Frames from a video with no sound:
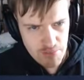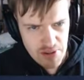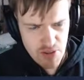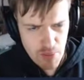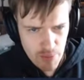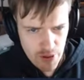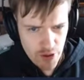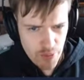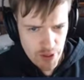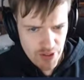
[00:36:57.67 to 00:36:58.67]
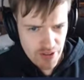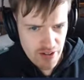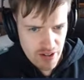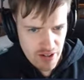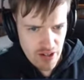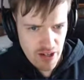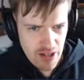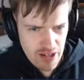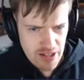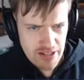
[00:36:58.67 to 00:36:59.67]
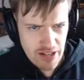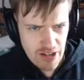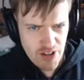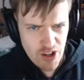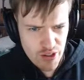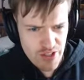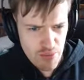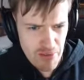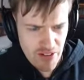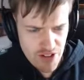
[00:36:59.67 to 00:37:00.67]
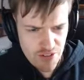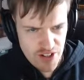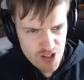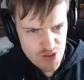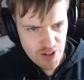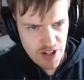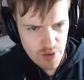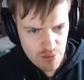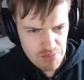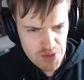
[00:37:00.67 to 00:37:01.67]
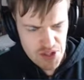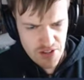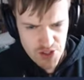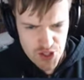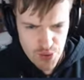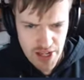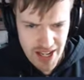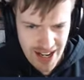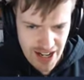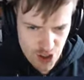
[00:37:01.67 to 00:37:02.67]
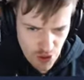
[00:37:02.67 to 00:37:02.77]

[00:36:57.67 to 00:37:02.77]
Beef him up a little bit. Uh, I think I'll leave the melee defense for now. Save the sweet cash.